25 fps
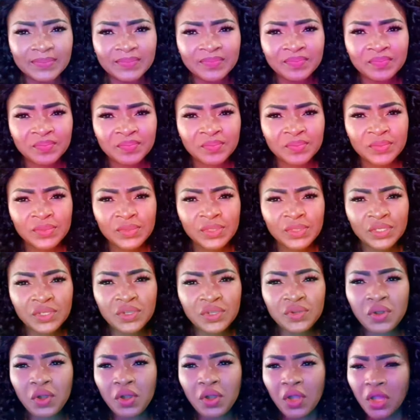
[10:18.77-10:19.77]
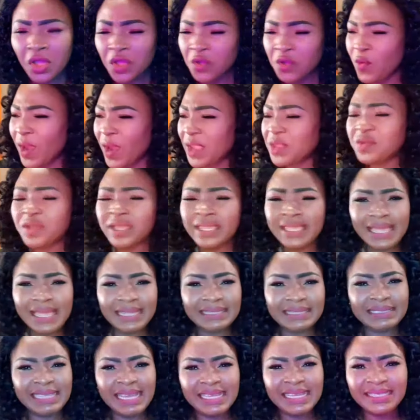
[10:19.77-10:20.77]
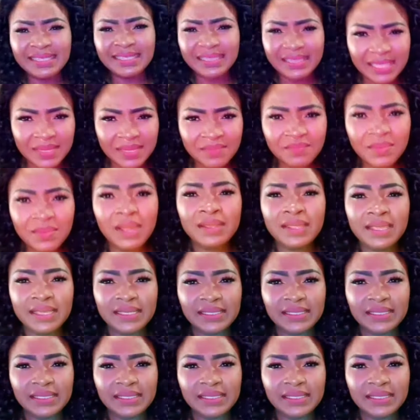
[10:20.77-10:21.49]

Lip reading: You know, when you hear testimonies,